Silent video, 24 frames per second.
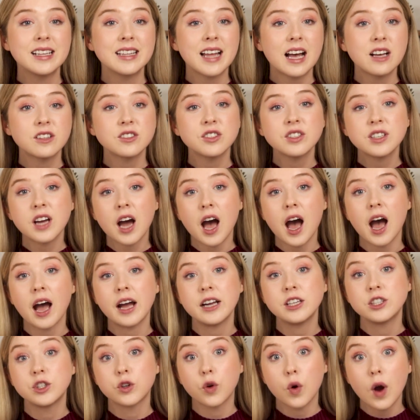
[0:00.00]
allows you to
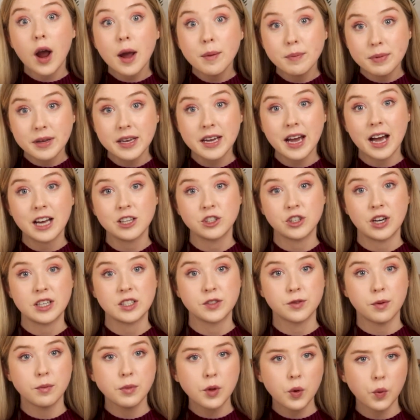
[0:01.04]
hide your IP address
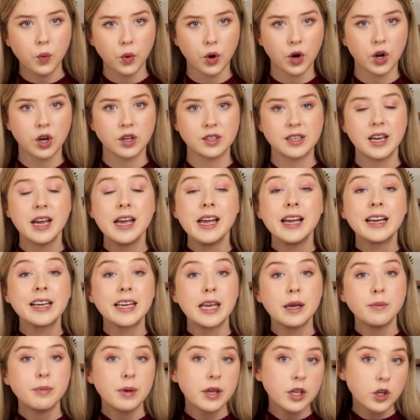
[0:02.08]
from the world
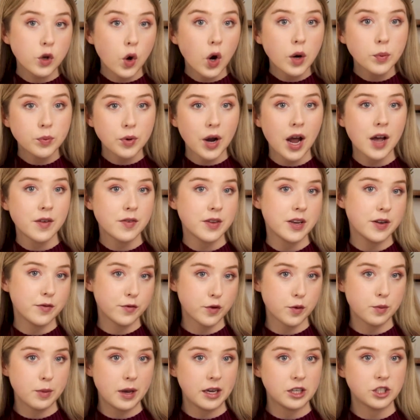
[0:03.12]
keeping your private
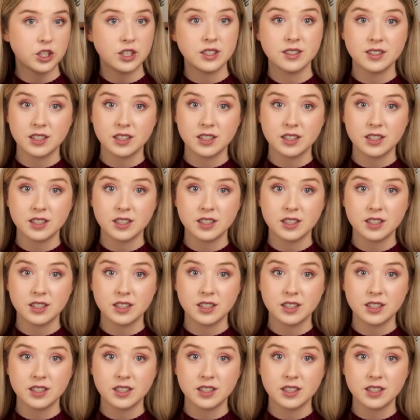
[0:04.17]
information